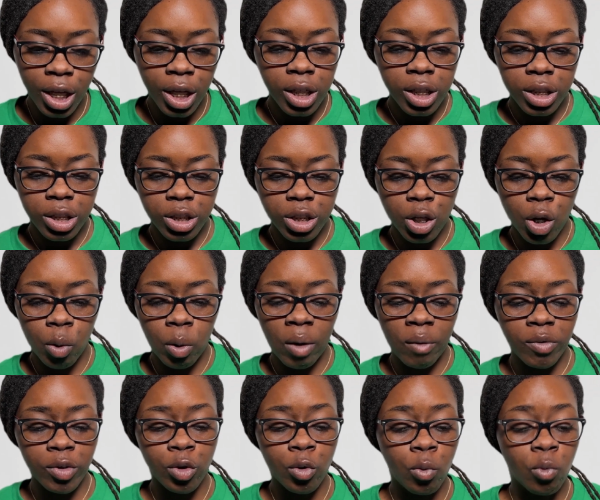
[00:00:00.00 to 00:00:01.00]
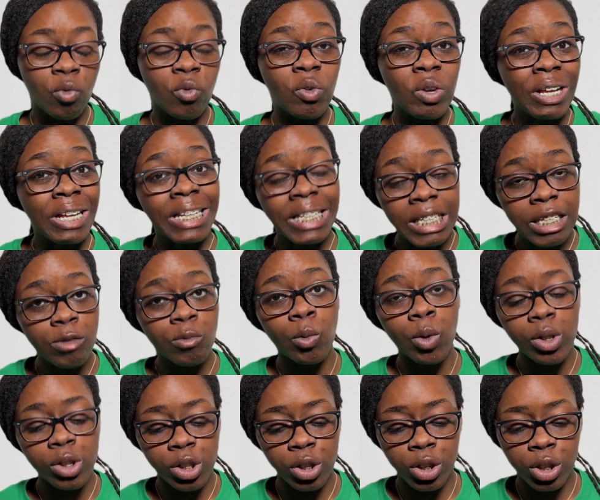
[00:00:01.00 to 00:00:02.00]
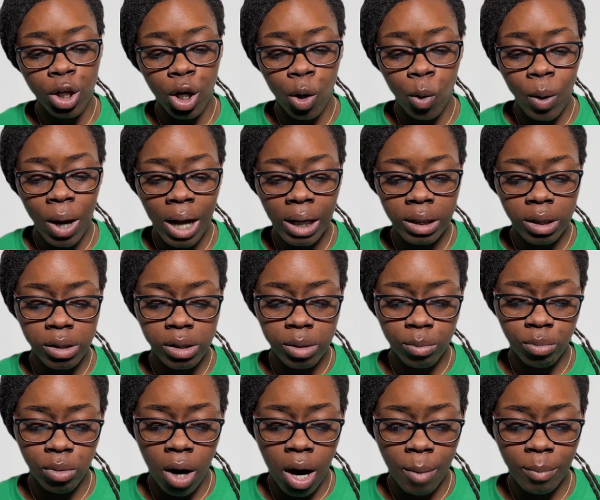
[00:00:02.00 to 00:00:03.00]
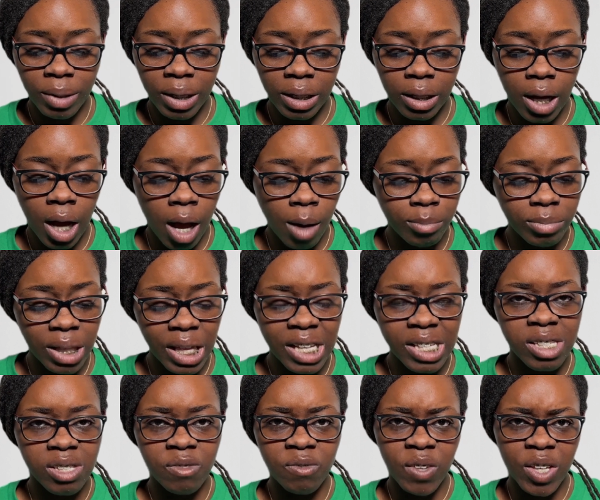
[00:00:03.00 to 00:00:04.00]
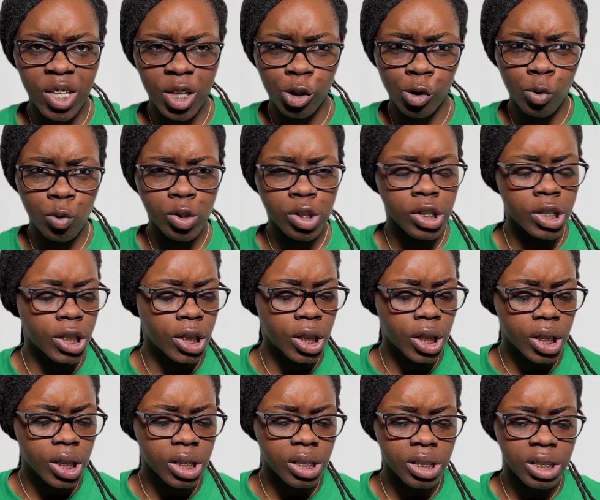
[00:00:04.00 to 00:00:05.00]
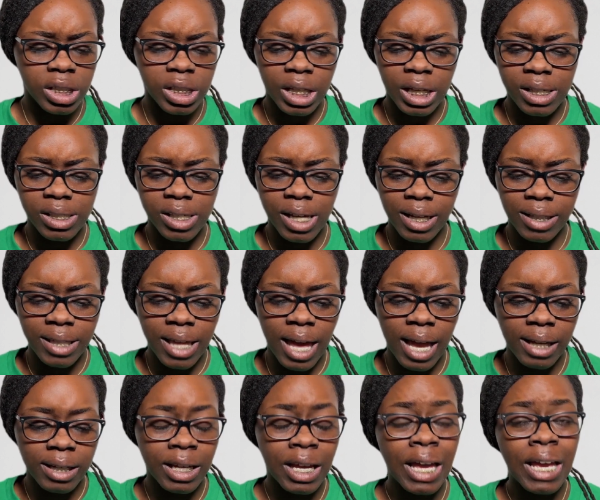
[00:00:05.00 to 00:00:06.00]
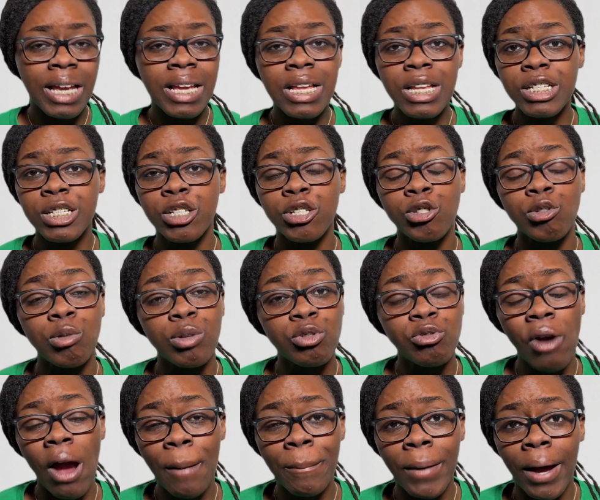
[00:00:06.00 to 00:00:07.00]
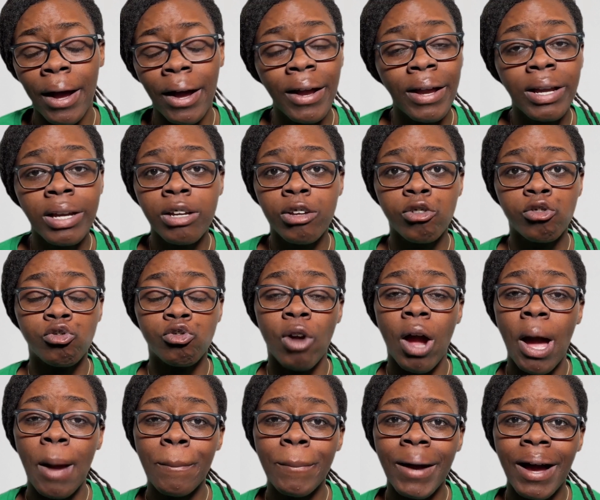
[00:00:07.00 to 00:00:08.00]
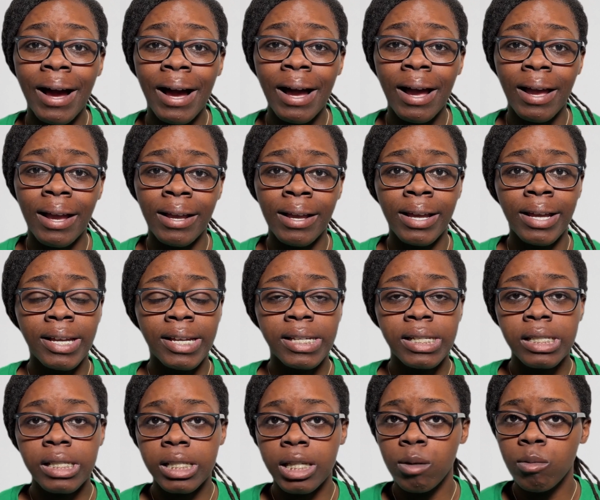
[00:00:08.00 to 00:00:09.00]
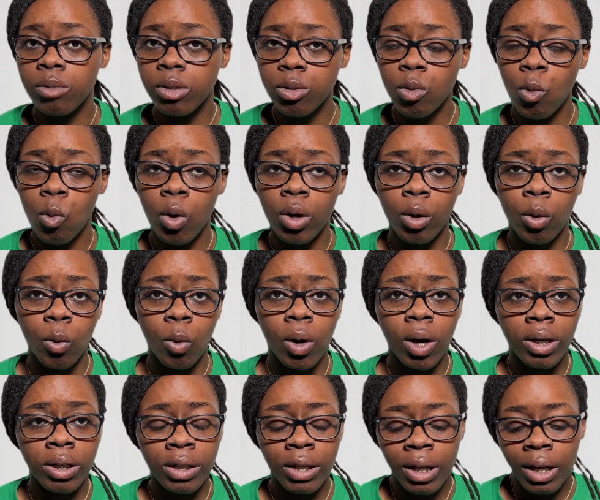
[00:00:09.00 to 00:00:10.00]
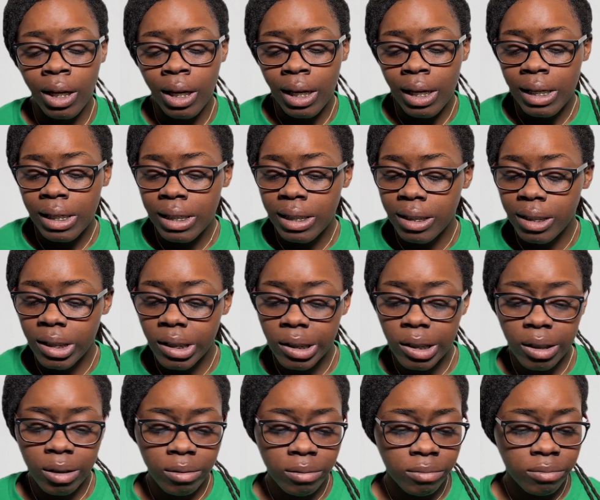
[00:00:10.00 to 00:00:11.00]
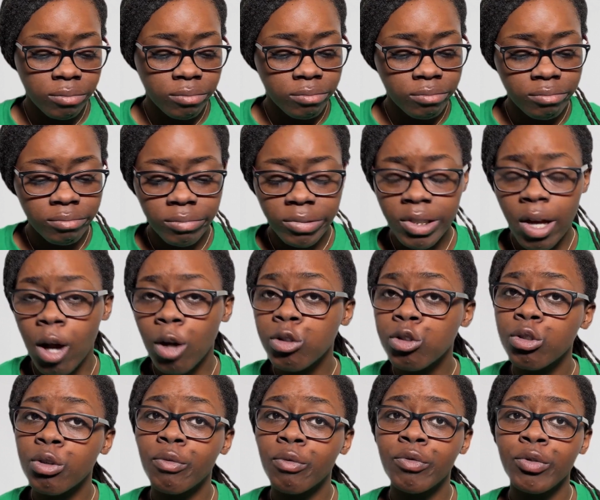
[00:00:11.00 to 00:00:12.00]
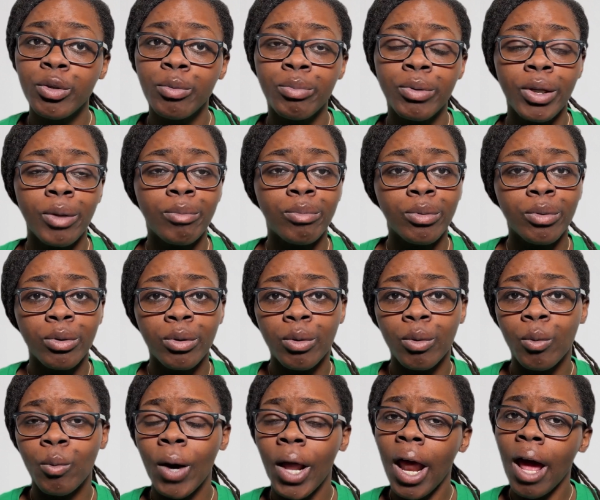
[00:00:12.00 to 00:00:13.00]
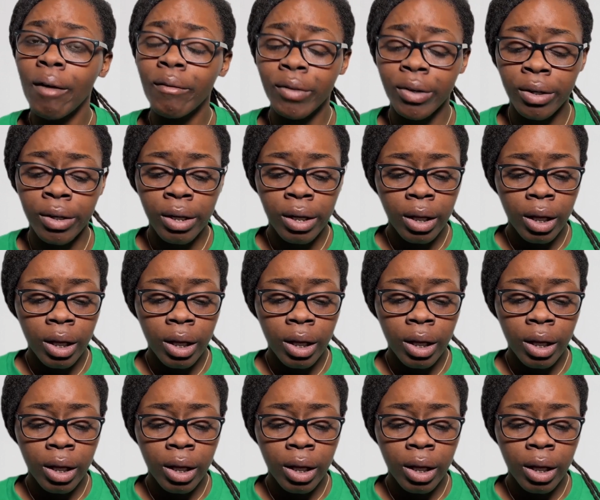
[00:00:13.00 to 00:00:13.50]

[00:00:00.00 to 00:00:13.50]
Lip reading: So if you really want to know how this apartment complex feels, looks, and things like that, just do a drive-by. Drive by, see what's going on, you know, talk to a few people, whatever.